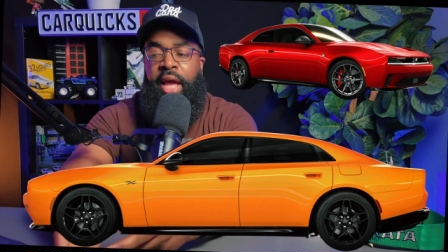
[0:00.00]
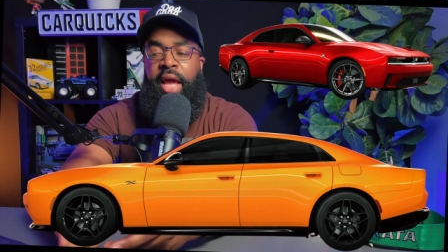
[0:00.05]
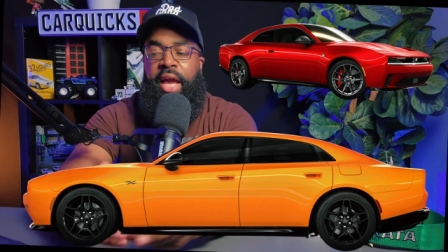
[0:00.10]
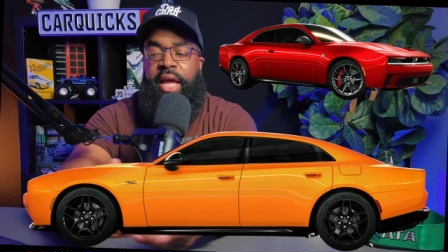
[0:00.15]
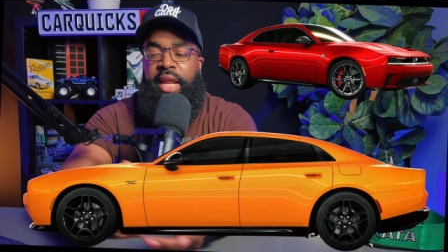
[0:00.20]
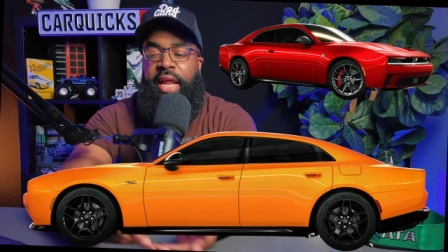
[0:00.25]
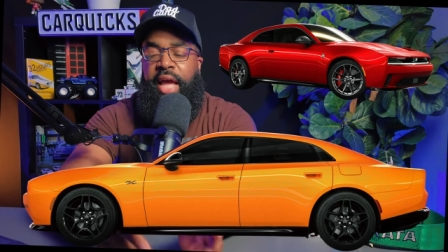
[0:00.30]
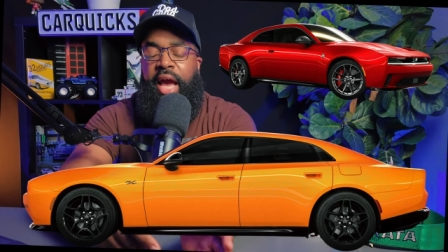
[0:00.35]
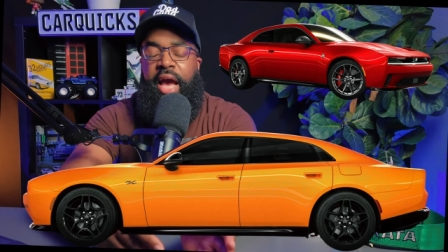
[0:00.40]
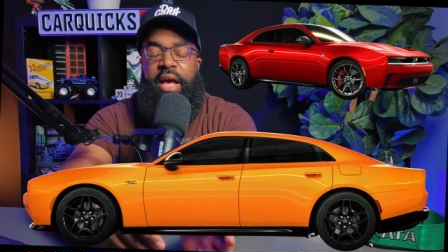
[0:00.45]

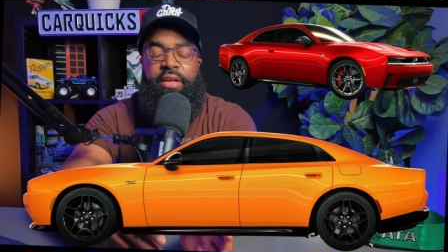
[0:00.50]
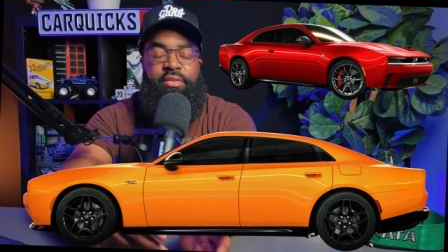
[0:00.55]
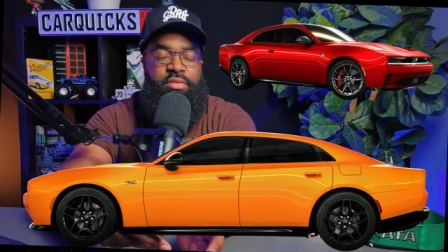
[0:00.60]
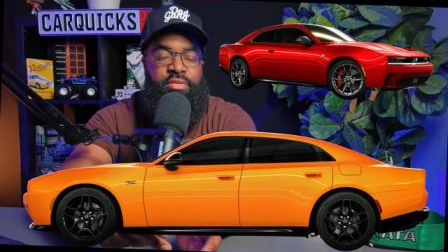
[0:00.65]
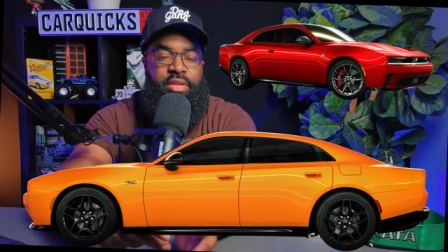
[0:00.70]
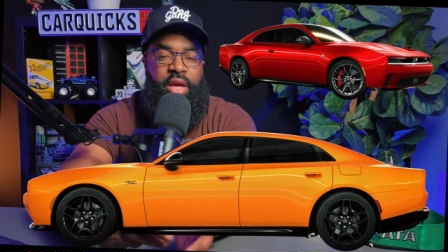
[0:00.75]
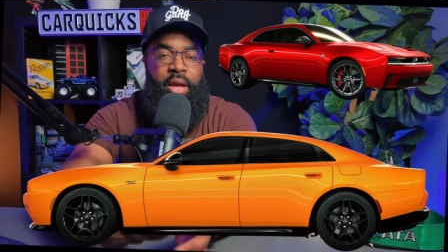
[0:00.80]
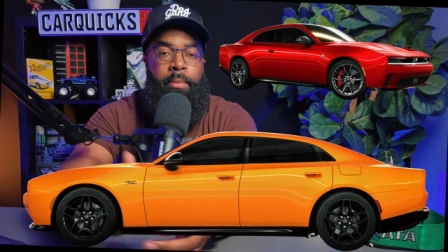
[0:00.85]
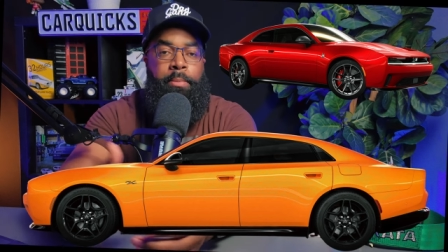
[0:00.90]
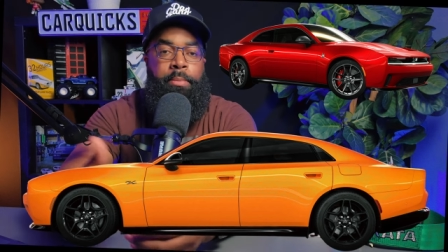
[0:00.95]
it has
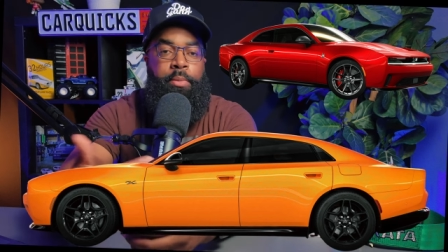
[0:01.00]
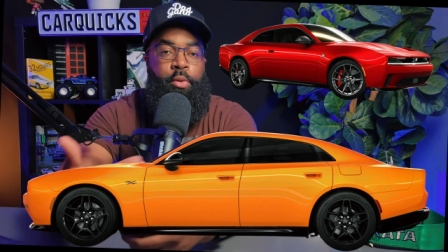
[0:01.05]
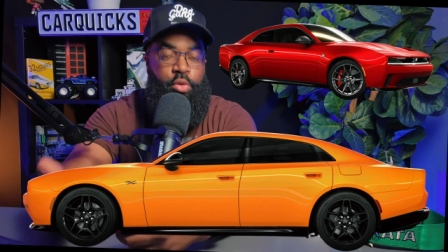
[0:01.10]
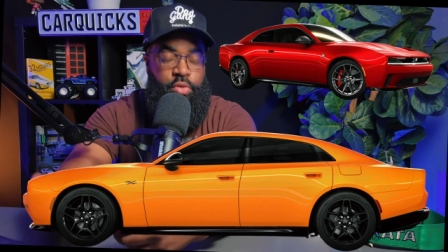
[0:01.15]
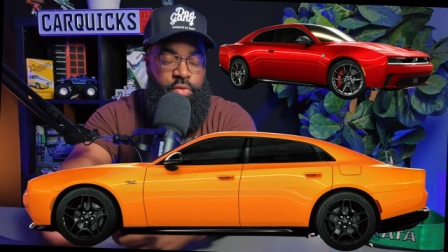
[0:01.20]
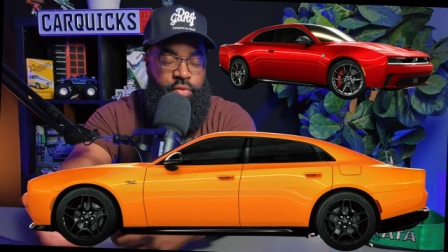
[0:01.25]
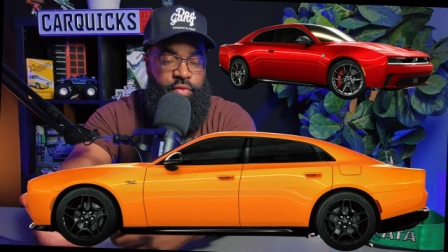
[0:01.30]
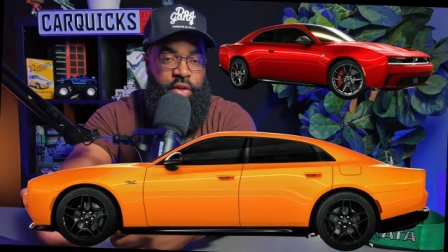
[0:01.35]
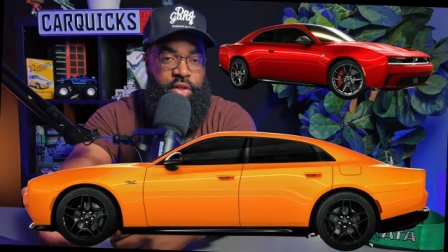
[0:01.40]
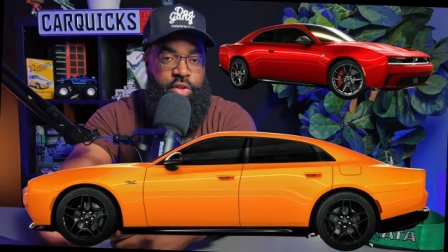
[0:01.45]
this like
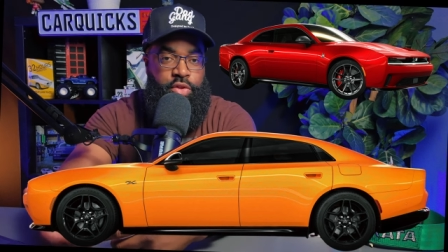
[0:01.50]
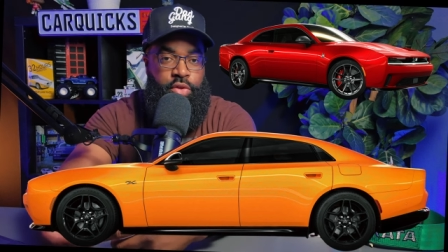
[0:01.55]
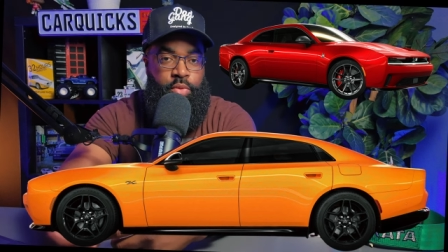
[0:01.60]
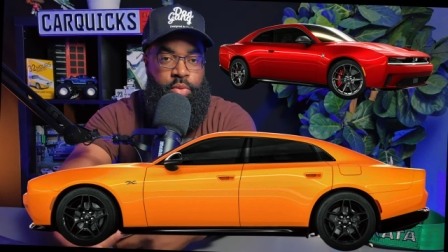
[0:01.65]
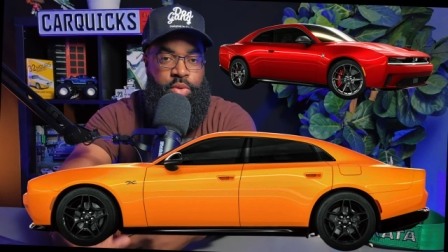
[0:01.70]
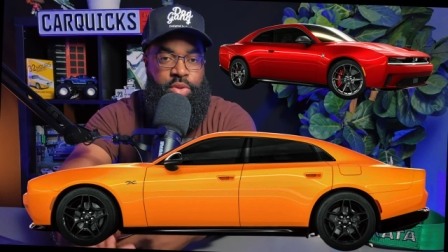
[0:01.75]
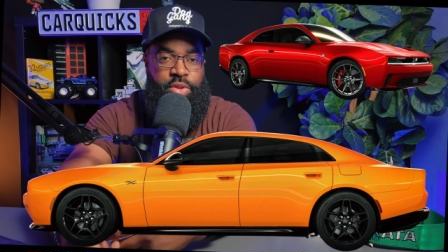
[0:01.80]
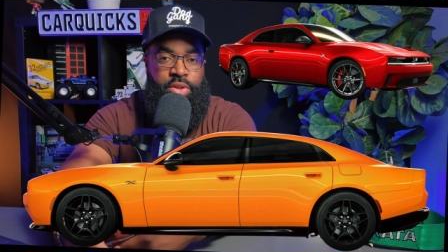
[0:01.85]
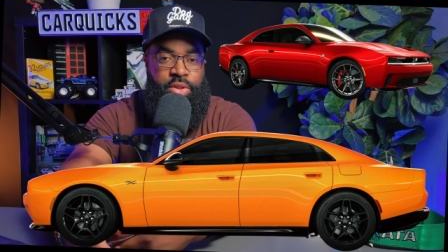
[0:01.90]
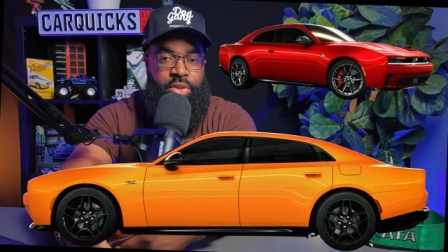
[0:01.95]
boost feature,
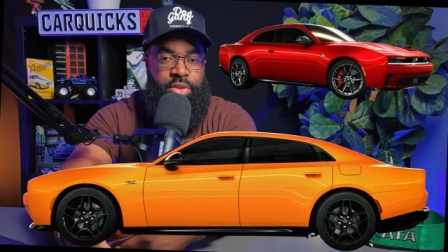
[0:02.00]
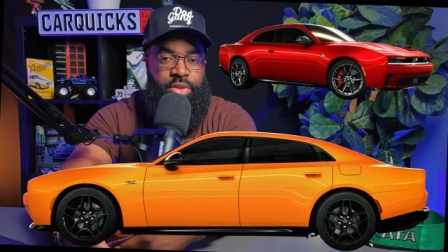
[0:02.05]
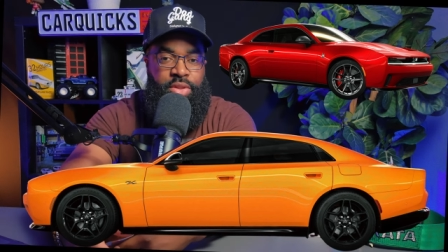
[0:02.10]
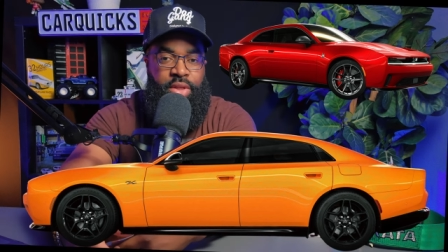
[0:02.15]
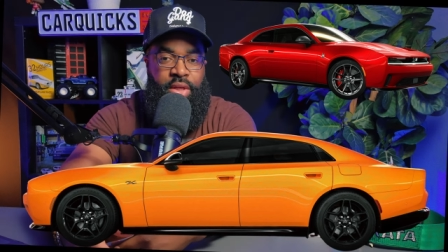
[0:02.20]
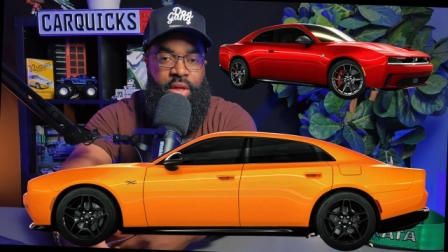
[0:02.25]
which is